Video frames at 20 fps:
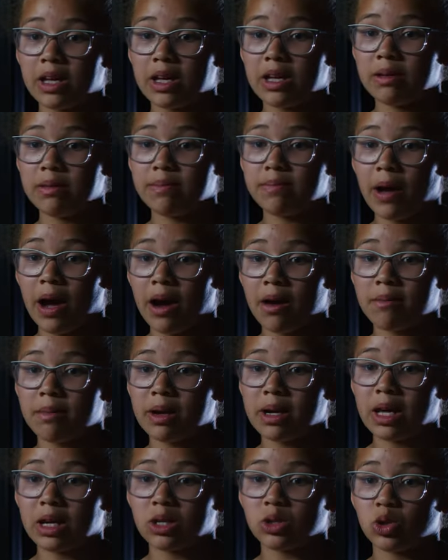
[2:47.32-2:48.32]
The
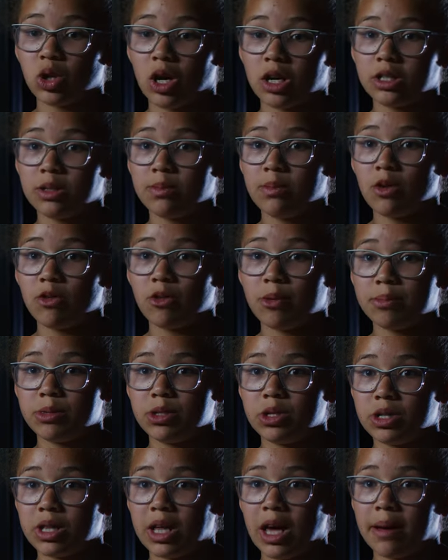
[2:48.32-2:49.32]
paramedics tried to move
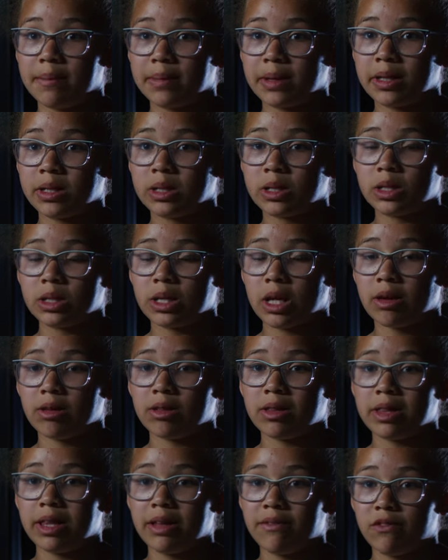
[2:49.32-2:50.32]
him to the ambulance because they
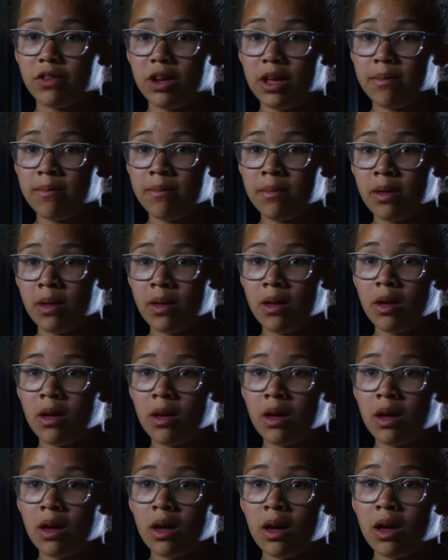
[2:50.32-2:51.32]
couldn't lift him,
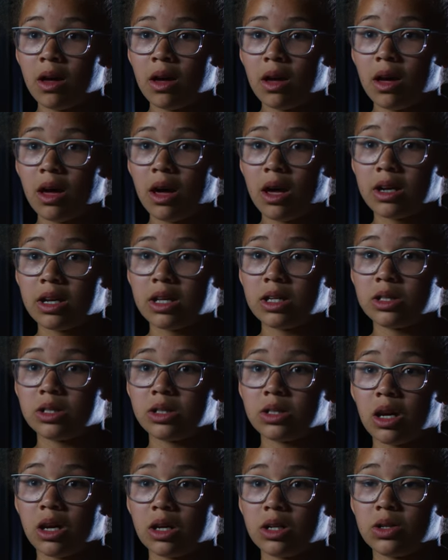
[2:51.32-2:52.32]
and he
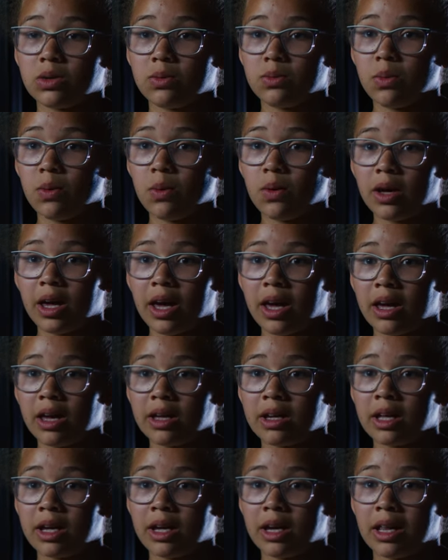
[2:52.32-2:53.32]
started
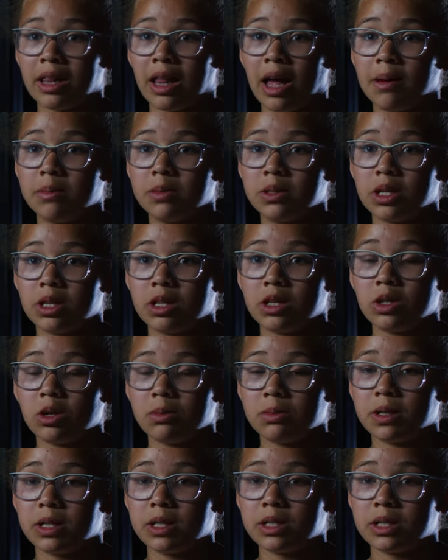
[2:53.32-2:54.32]
walking, and he collapsed at the
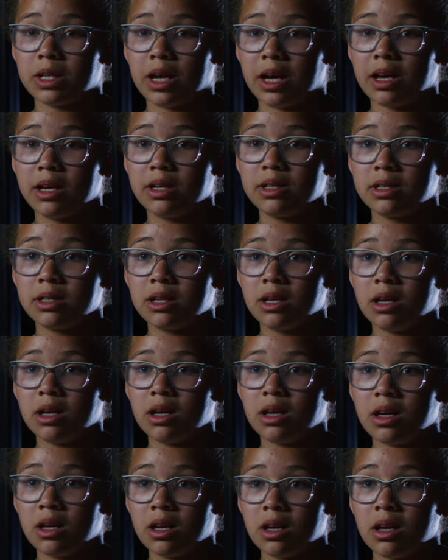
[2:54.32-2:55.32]
top of the stairs,
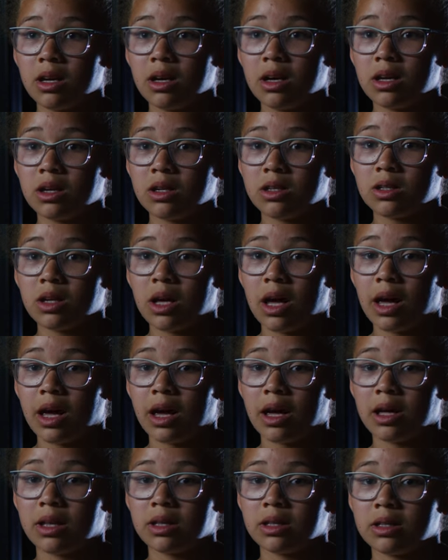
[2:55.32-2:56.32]

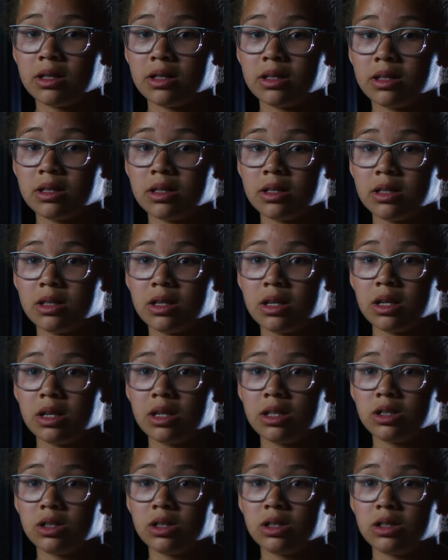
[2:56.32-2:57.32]
and
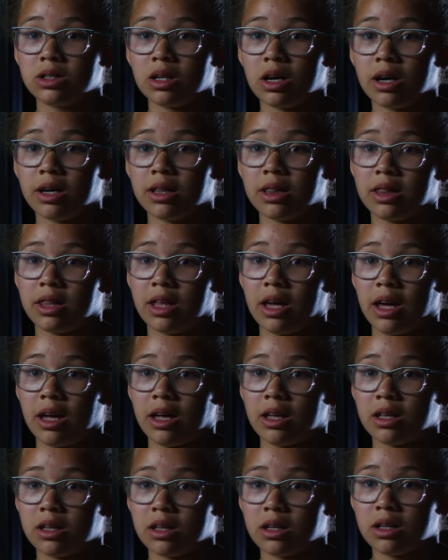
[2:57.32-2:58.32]
he died
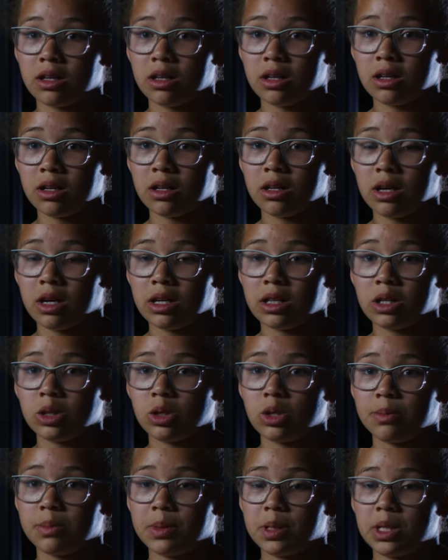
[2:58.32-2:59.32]
there at
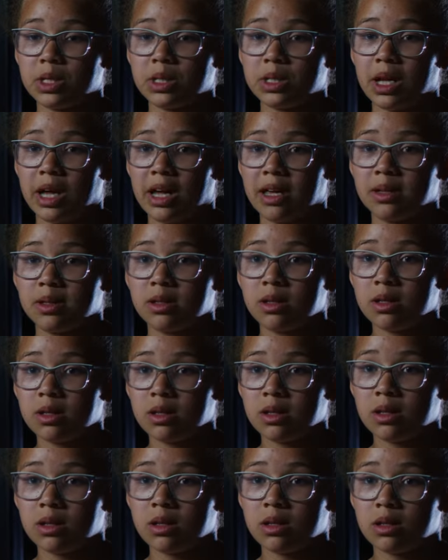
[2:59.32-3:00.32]
the top of the stairs.